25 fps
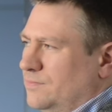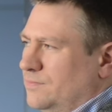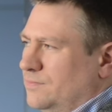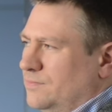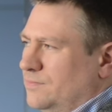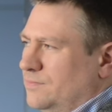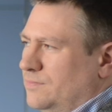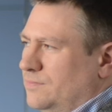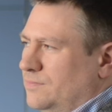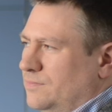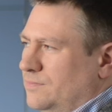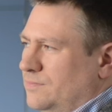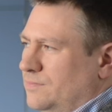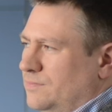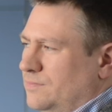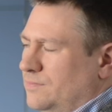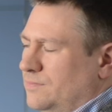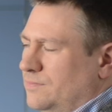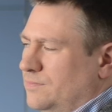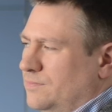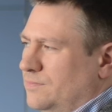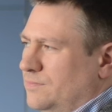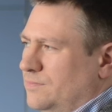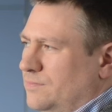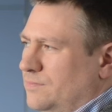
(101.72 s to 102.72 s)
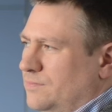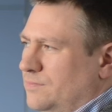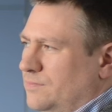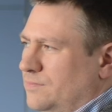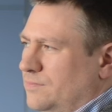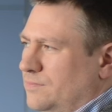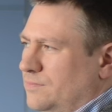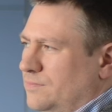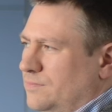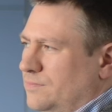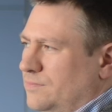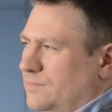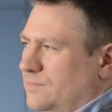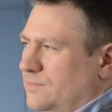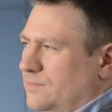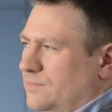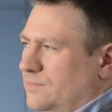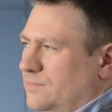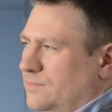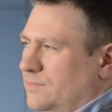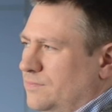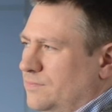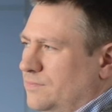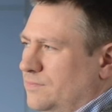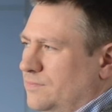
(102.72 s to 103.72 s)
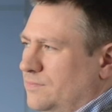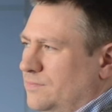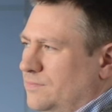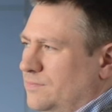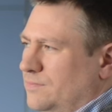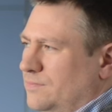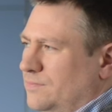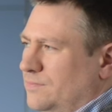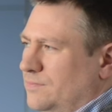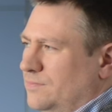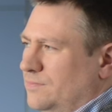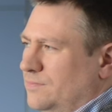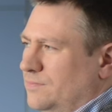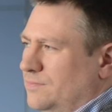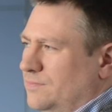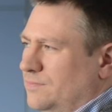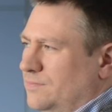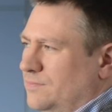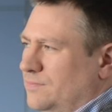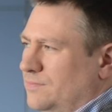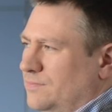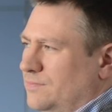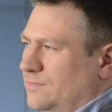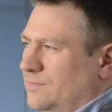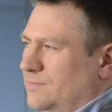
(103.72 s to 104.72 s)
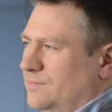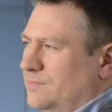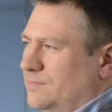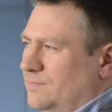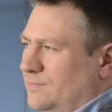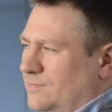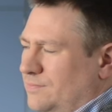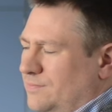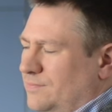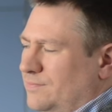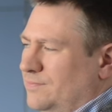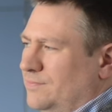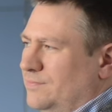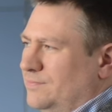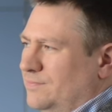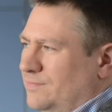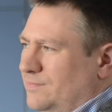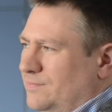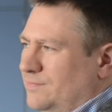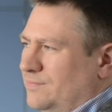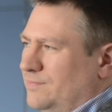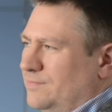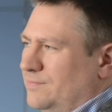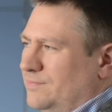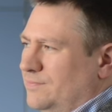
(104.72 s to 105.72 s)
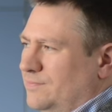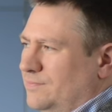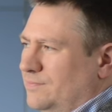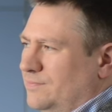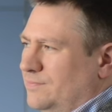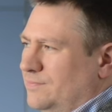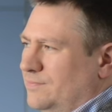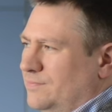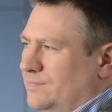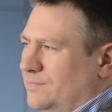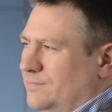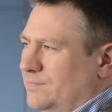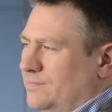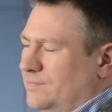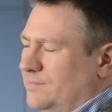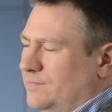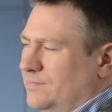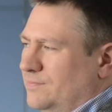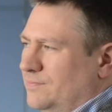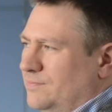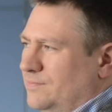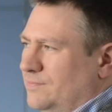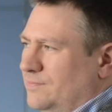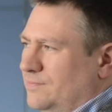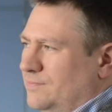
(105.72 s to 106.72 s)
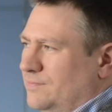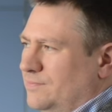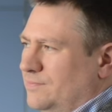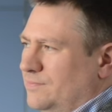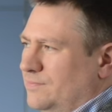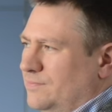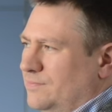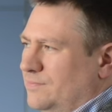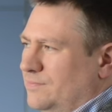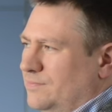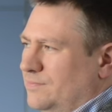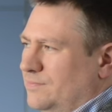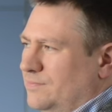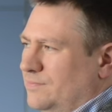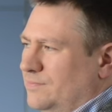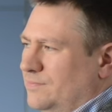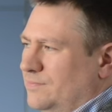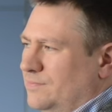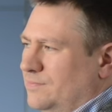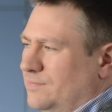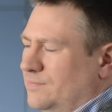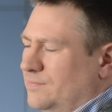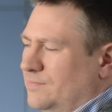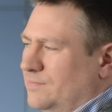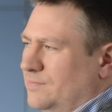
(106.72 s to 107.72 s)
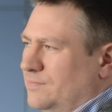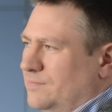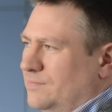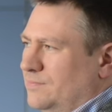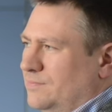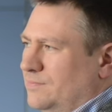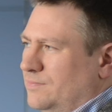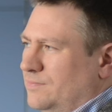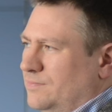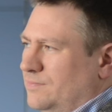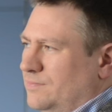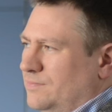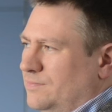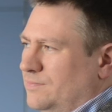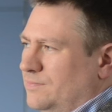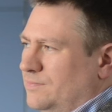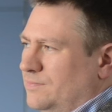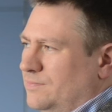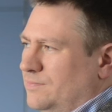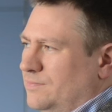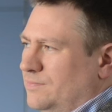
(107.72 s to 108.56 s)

(silent)